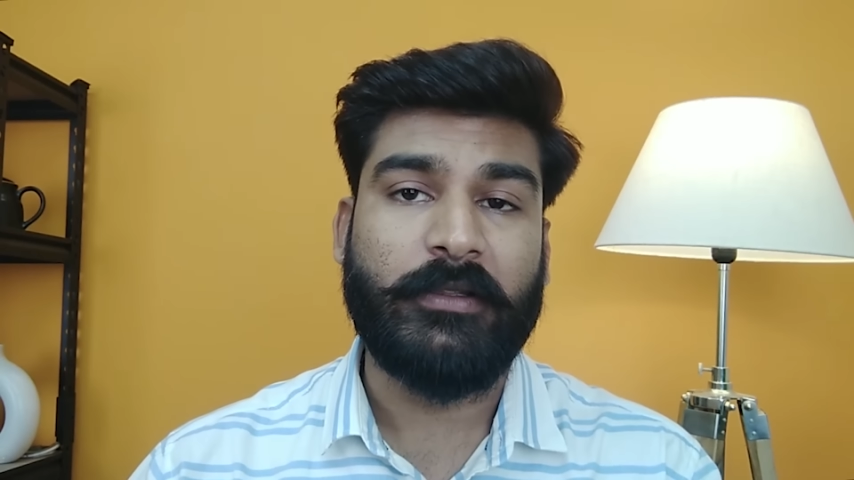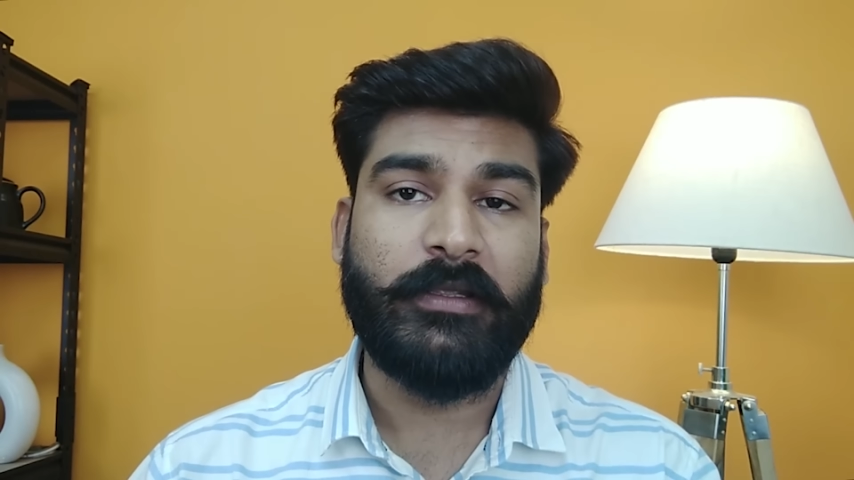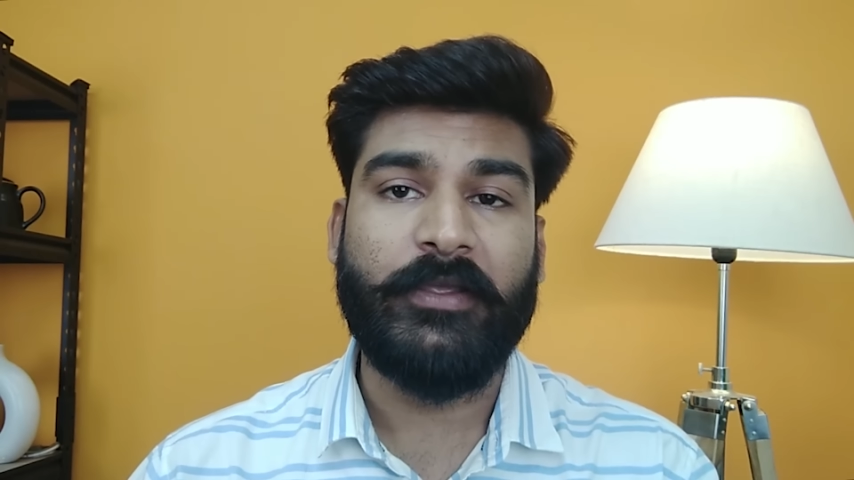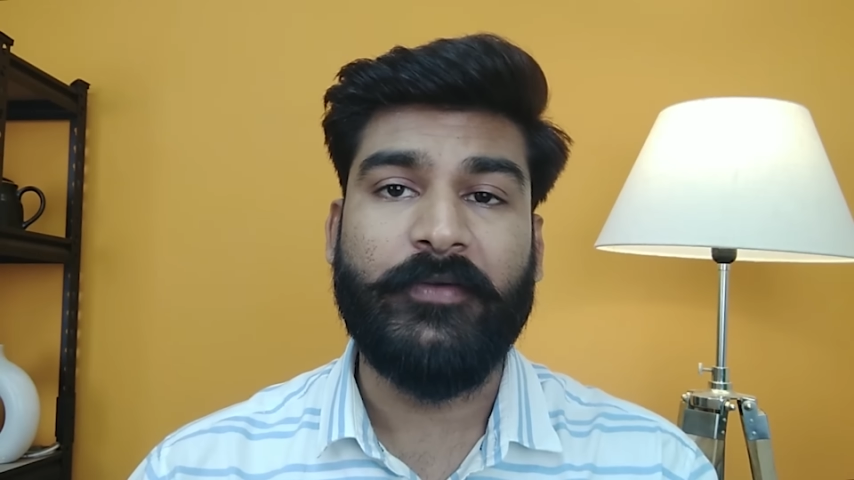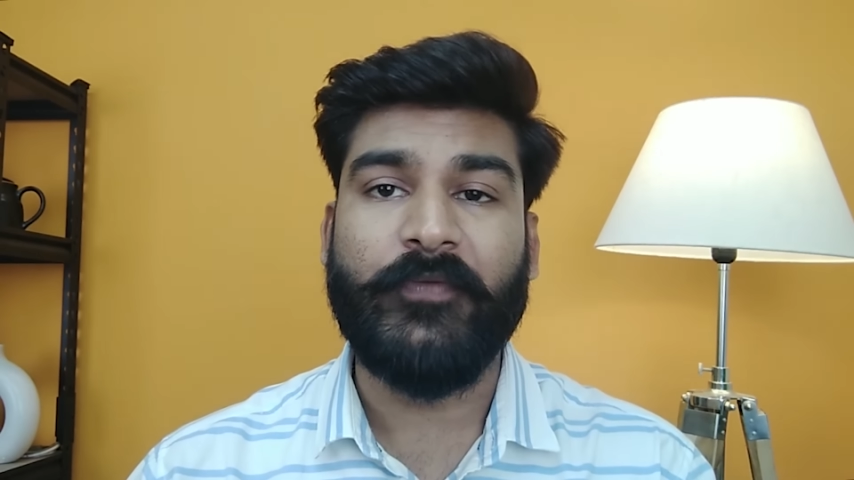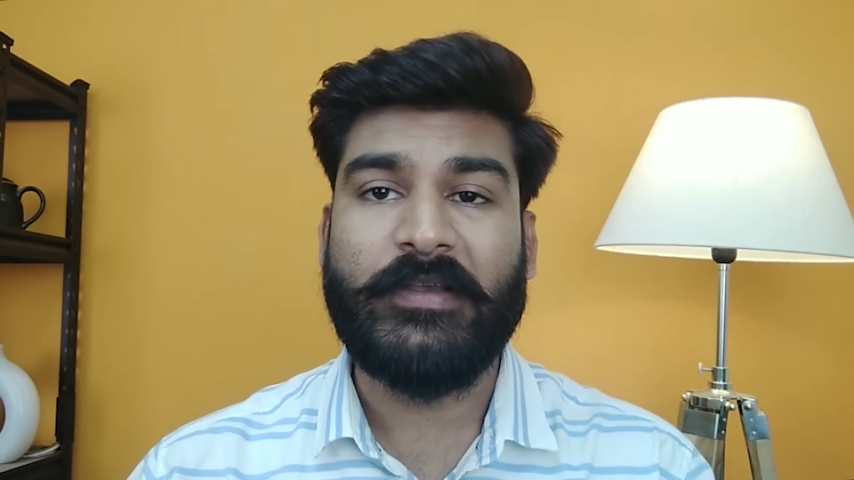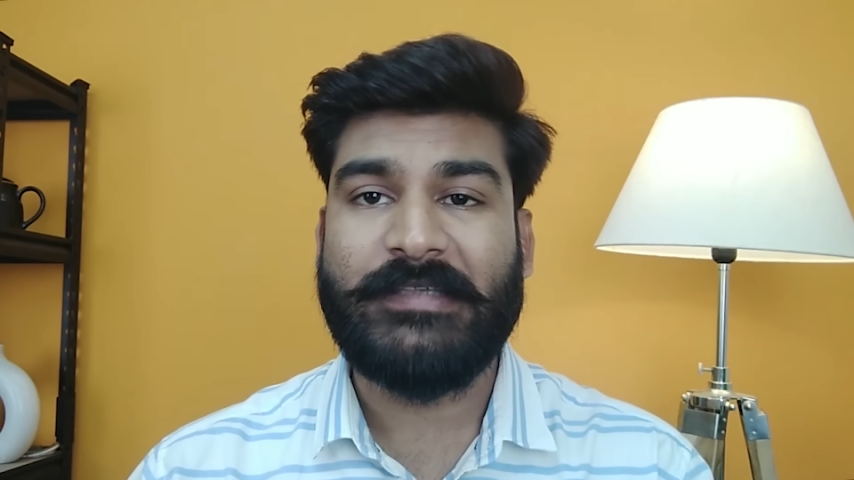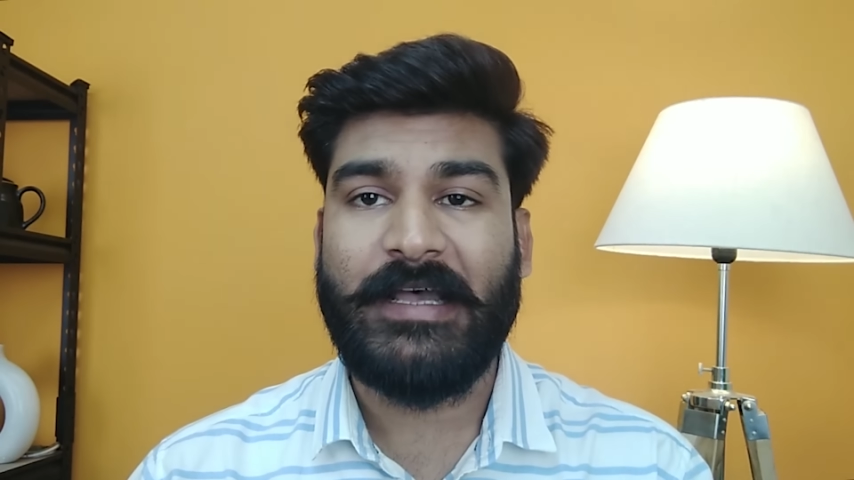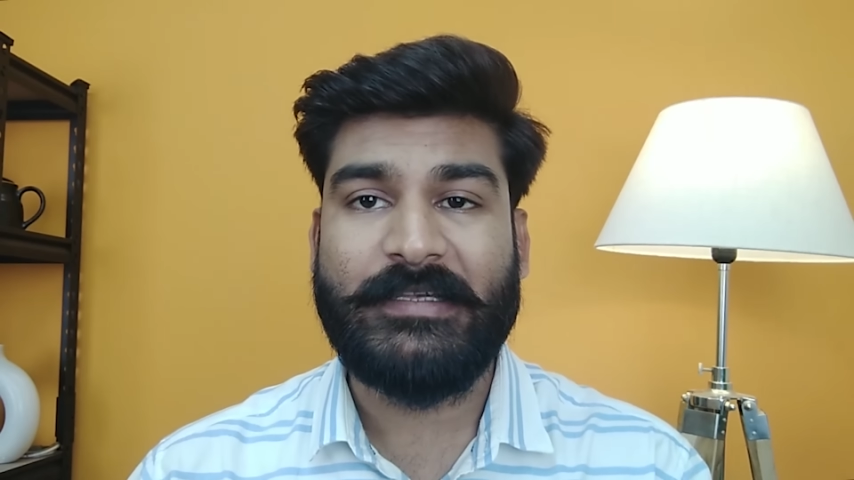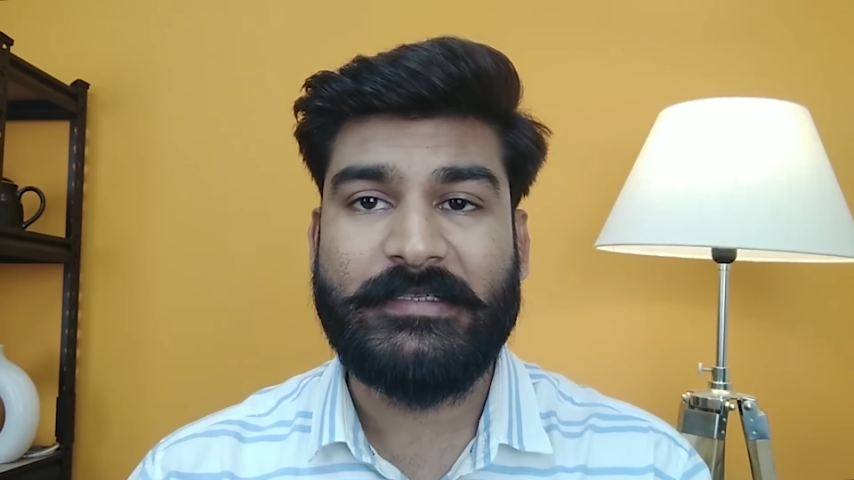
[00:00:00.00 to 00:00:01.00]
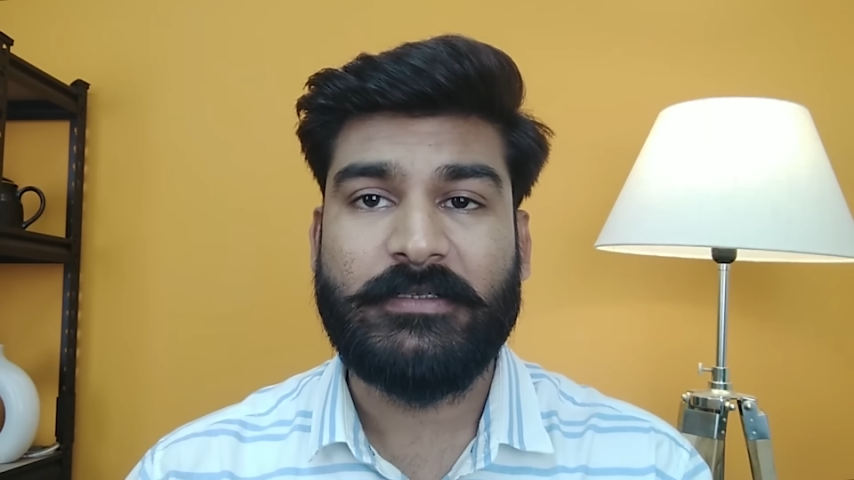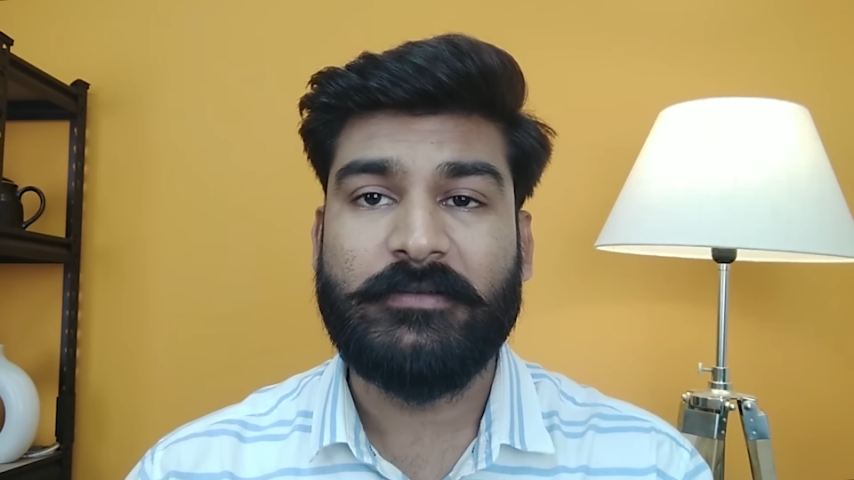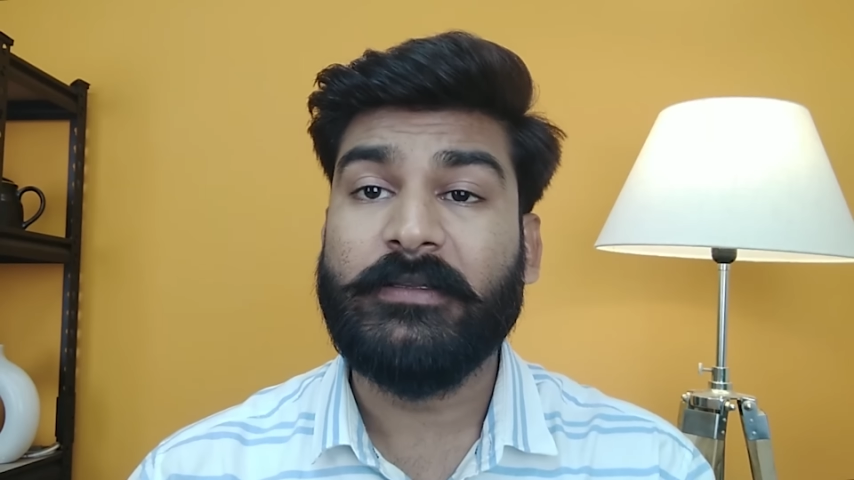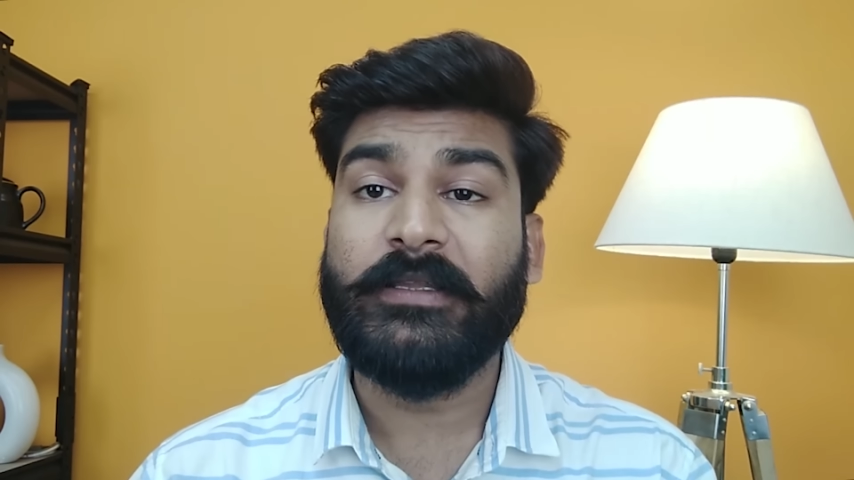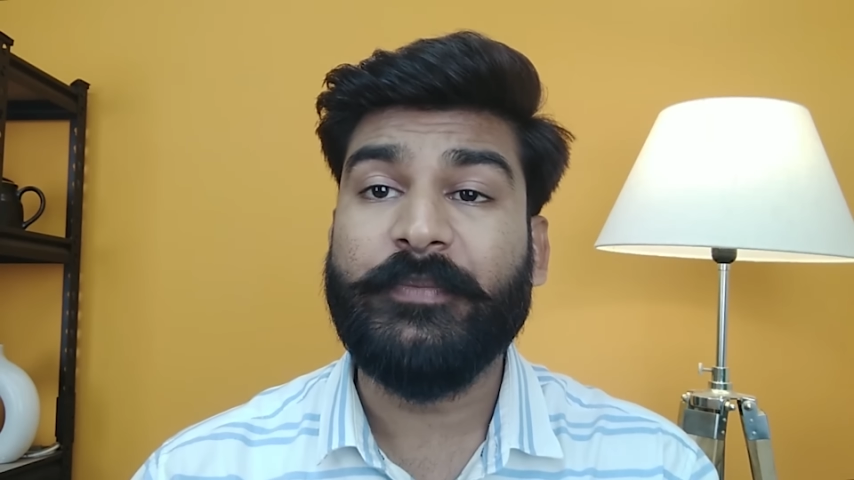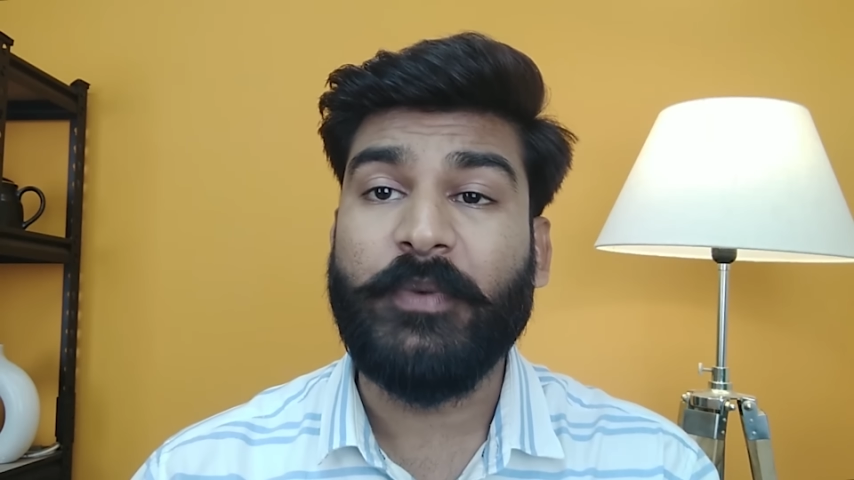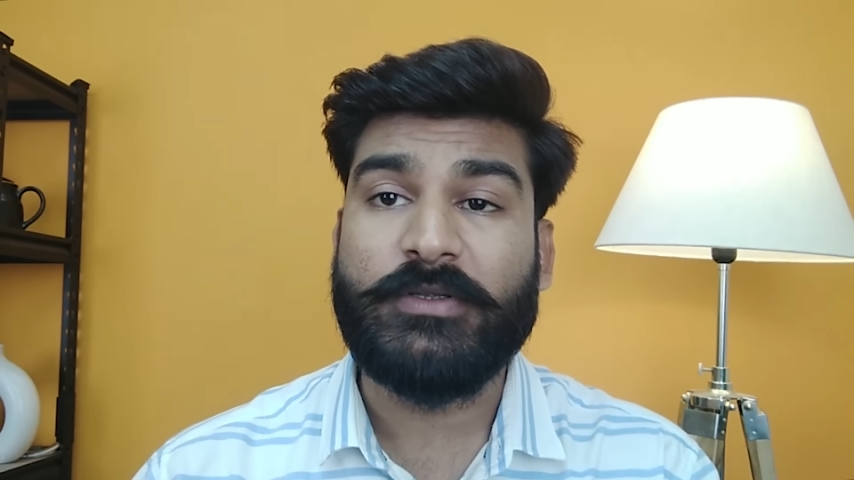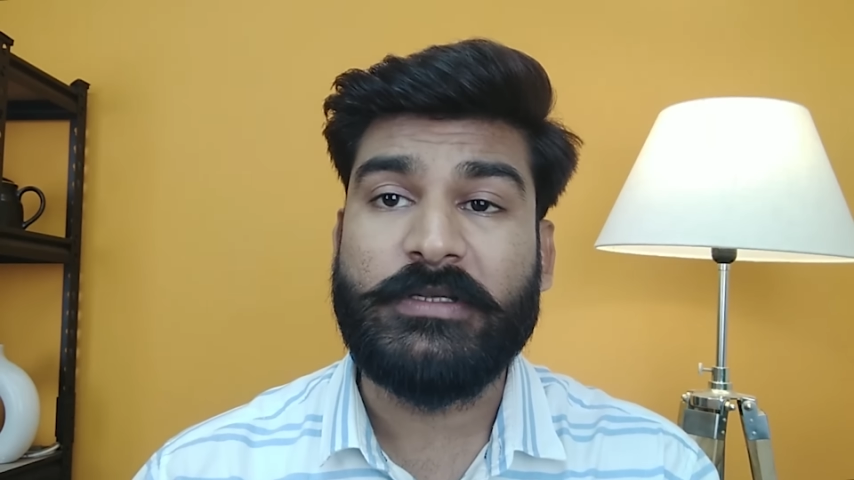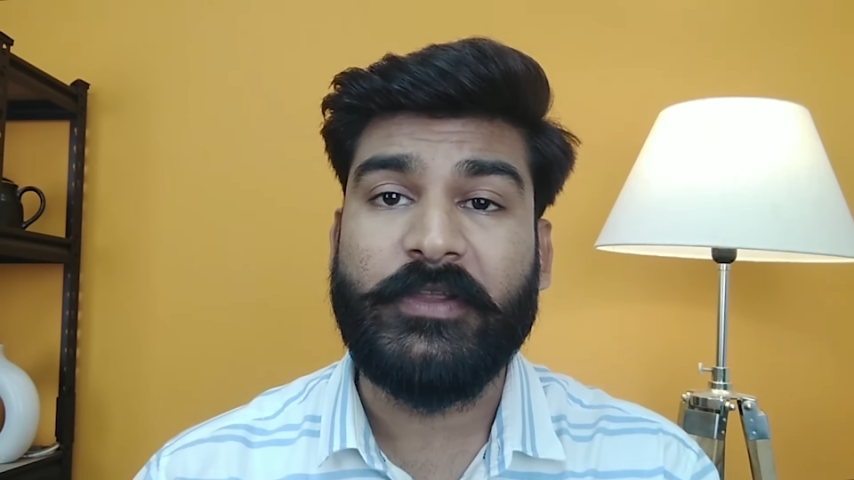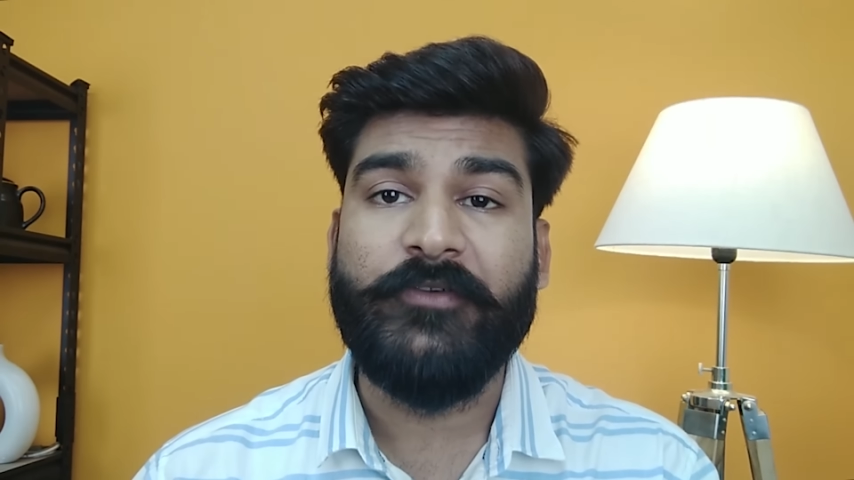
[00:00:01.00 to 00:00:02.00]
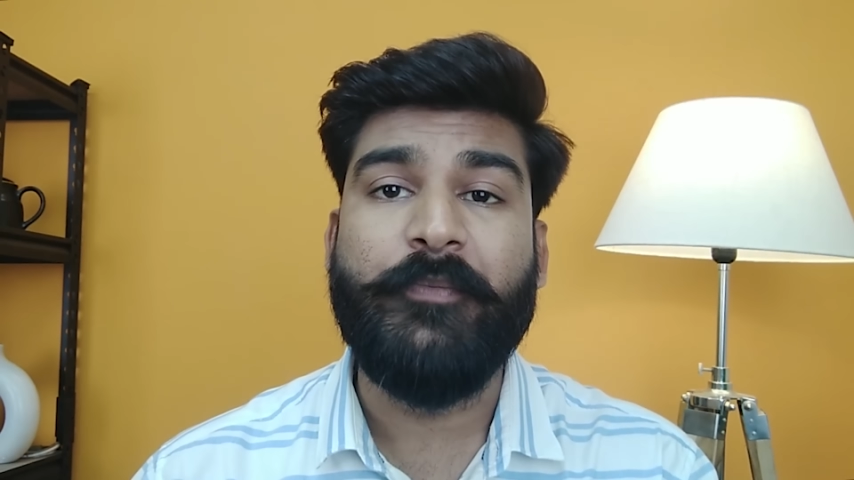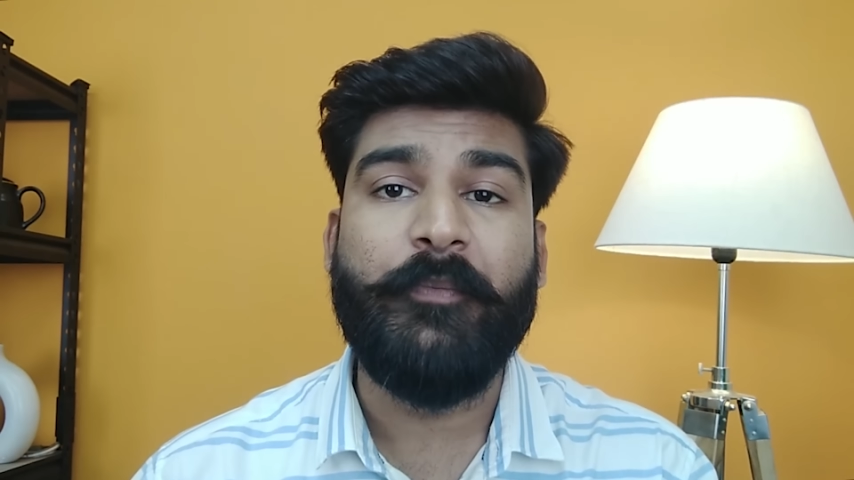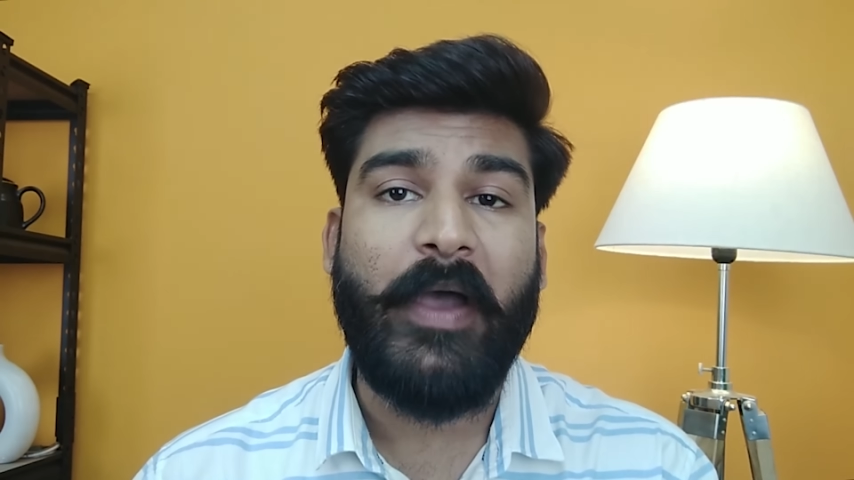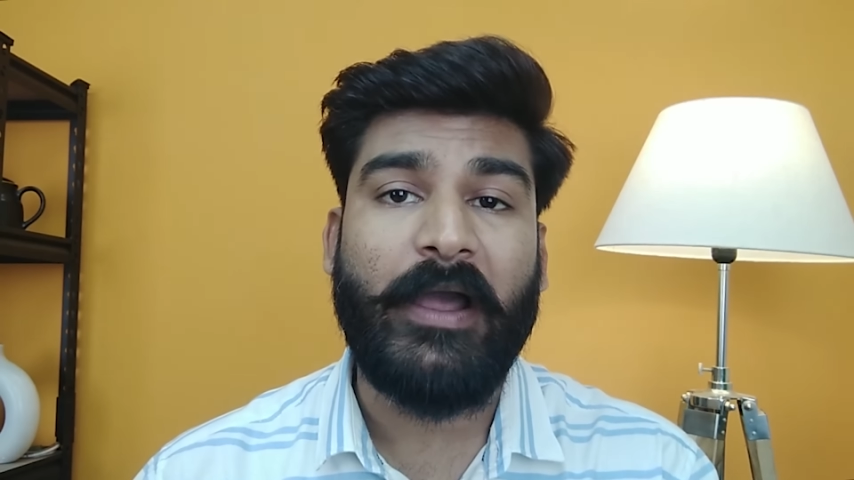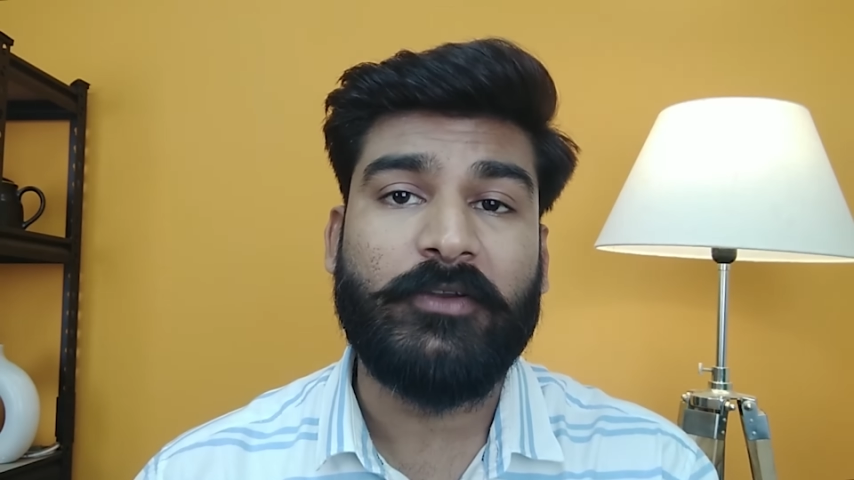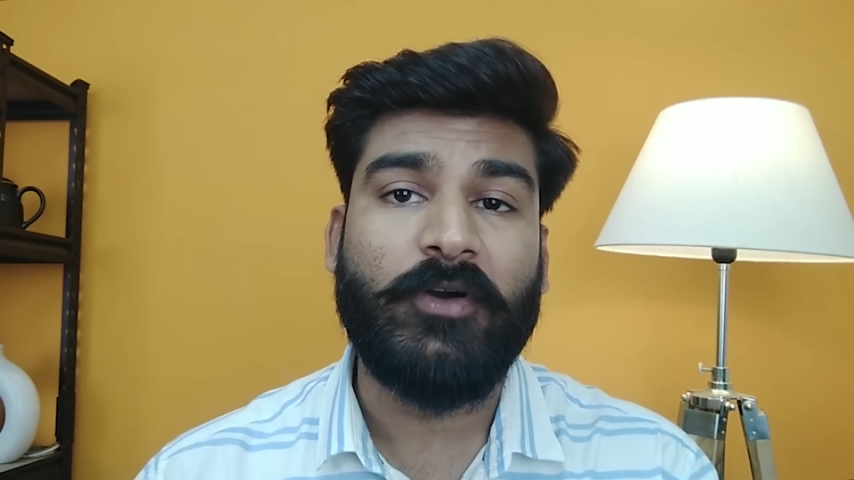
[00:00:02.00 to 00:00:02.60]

He emphasized the positive impact